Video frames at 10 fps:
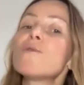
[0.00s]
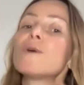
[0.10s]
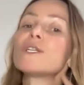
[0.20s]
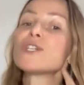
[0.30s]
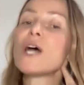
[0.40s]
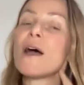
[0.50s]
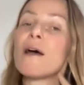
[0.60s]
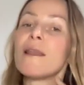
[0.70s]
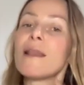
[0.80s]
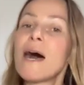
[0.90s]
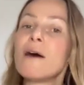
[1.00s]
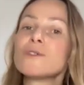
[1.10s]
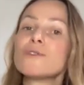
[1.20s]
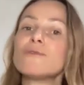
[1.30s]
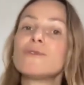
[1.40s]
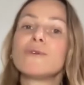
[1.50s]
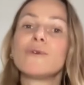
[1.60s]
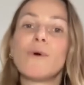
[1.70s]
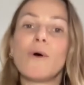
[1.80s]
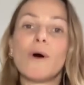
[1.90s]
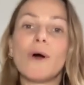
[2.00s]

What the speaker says: which allows you to